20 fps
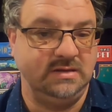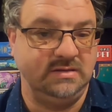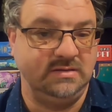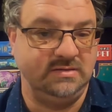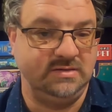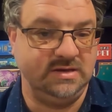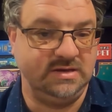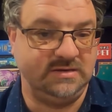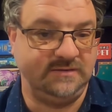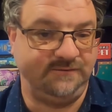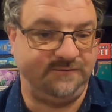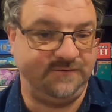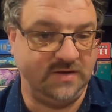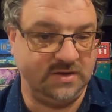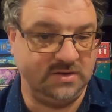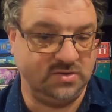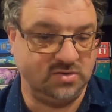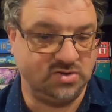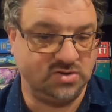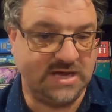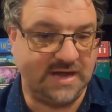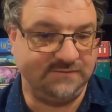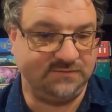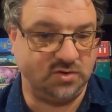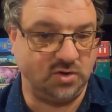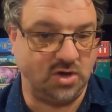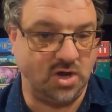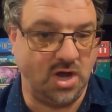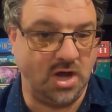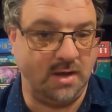the Defender's
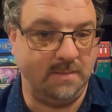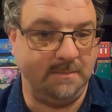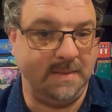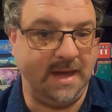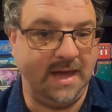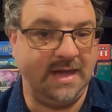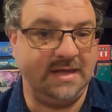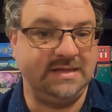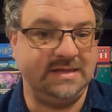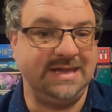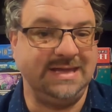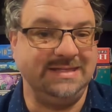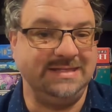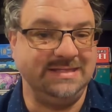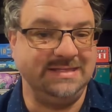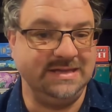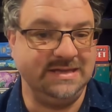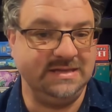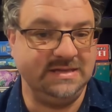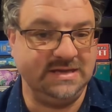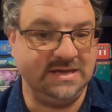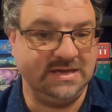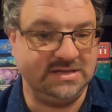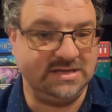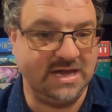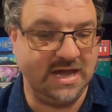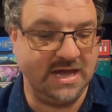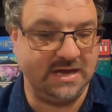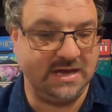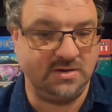after combat, and then the
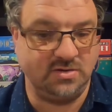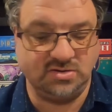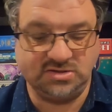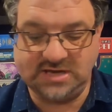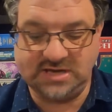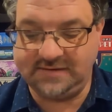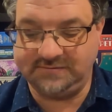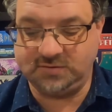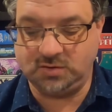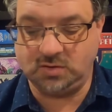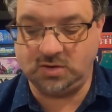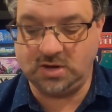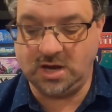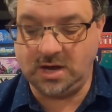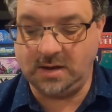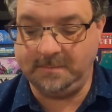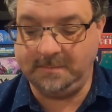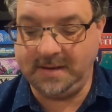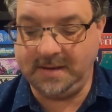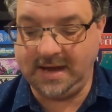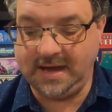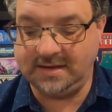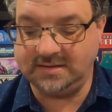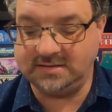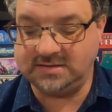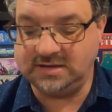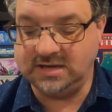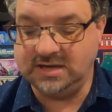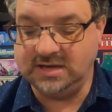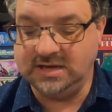Attacker's after combat.
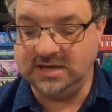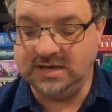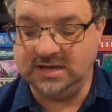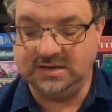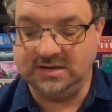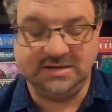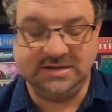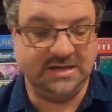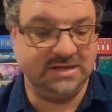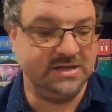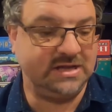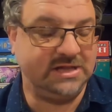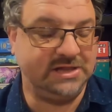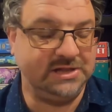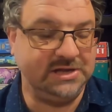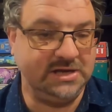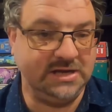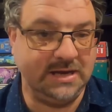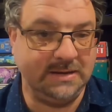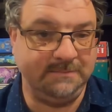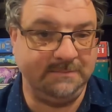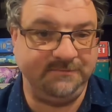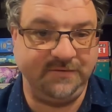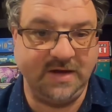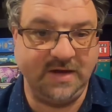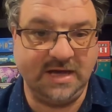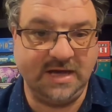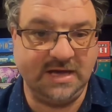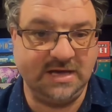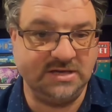Then the cleanup
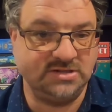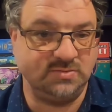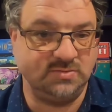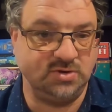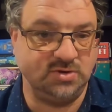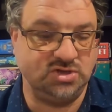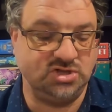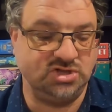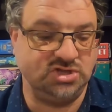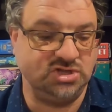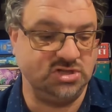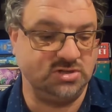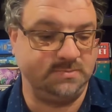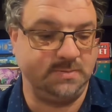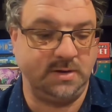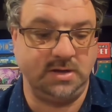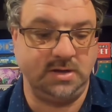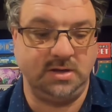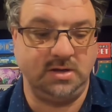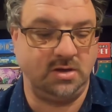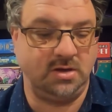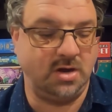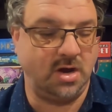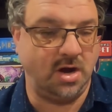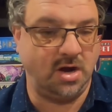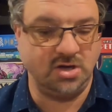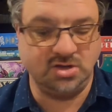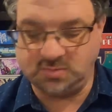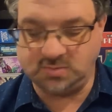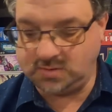phase, which is just putting your
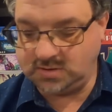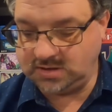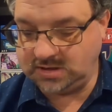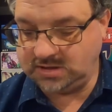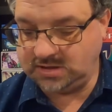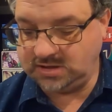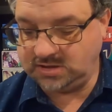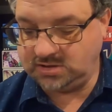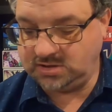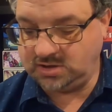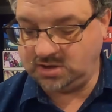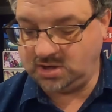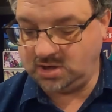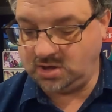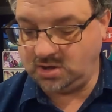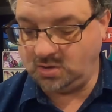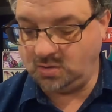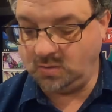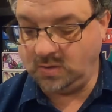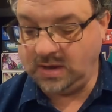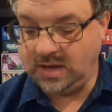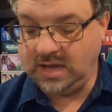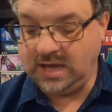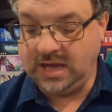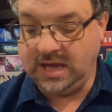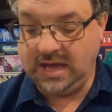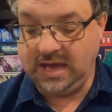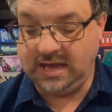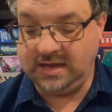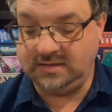cards where they need to go,
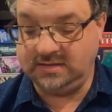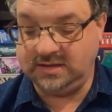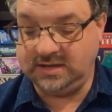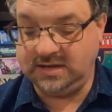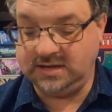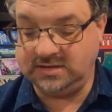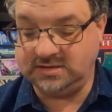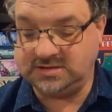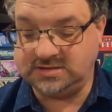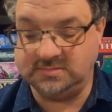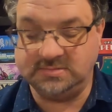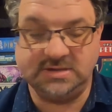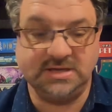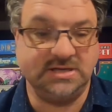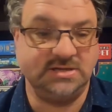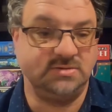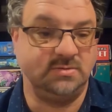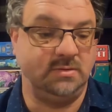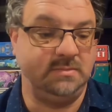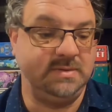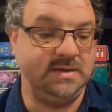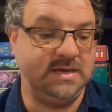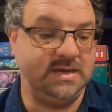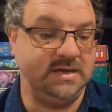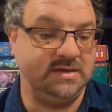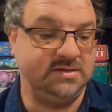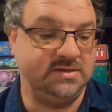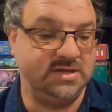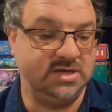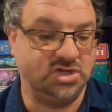and then some things will be
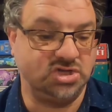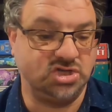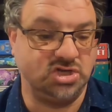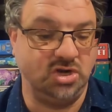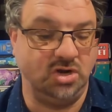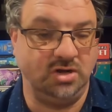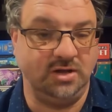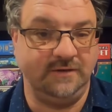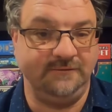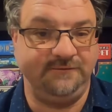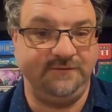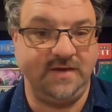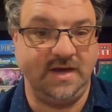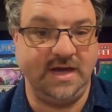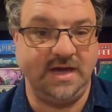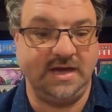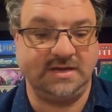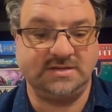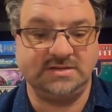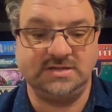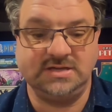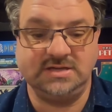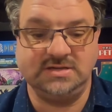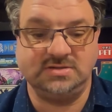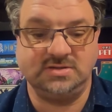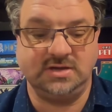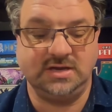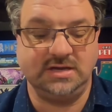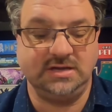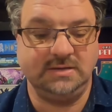additional effects. These
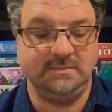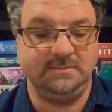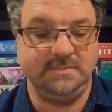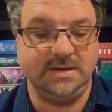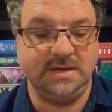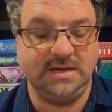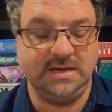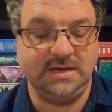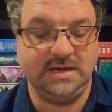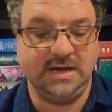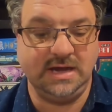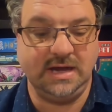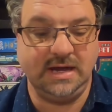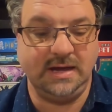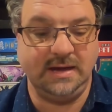are going to be